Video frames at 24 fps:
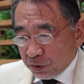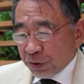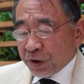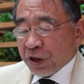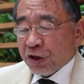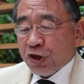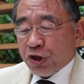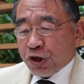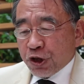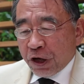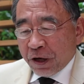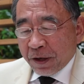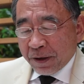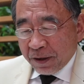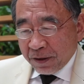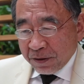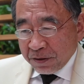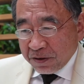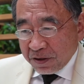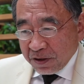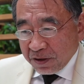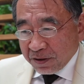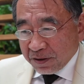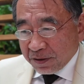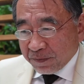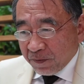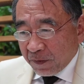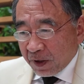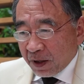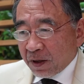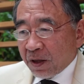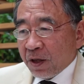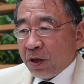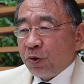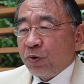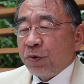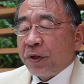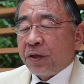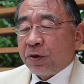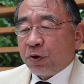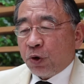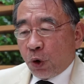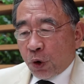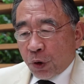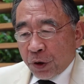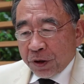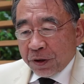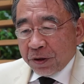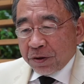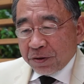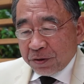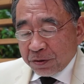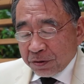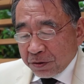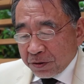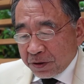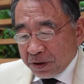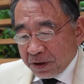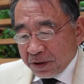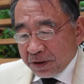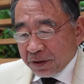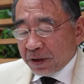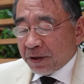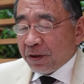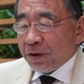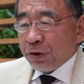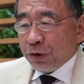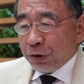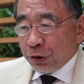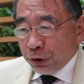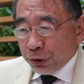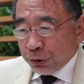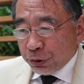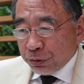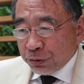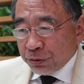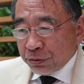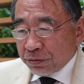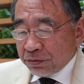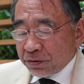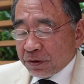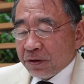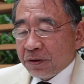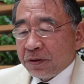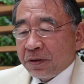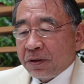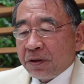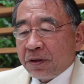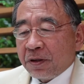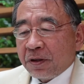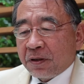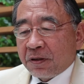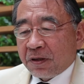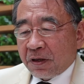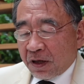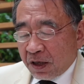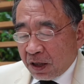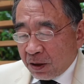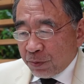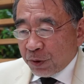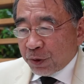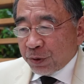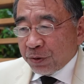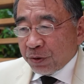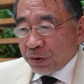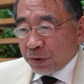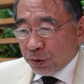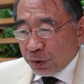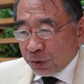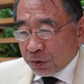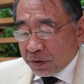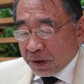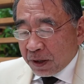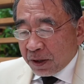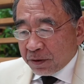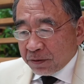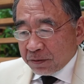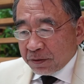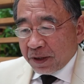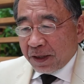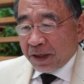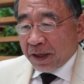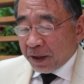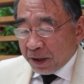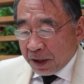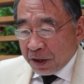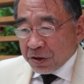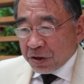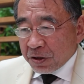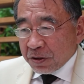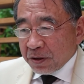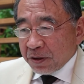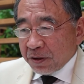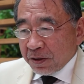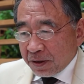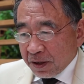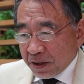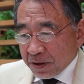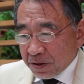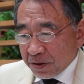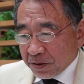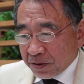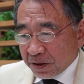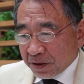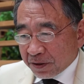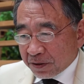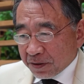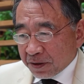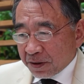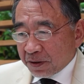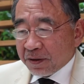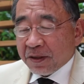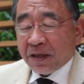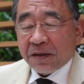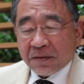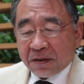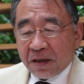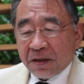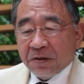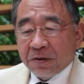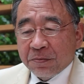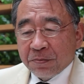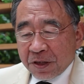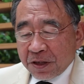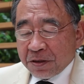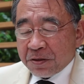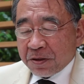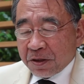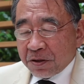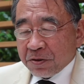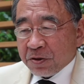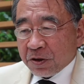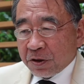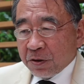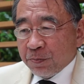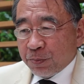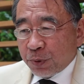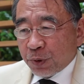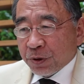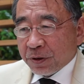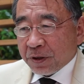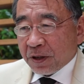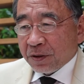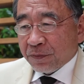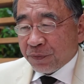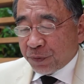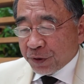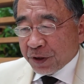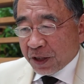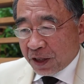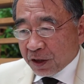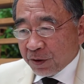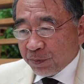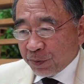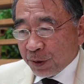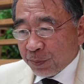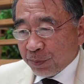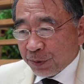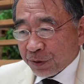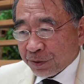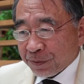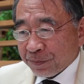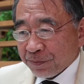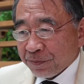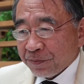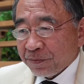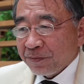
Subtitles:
We are changing. We are going to the new carbon neutral energy industry. That kind of message is important for young people.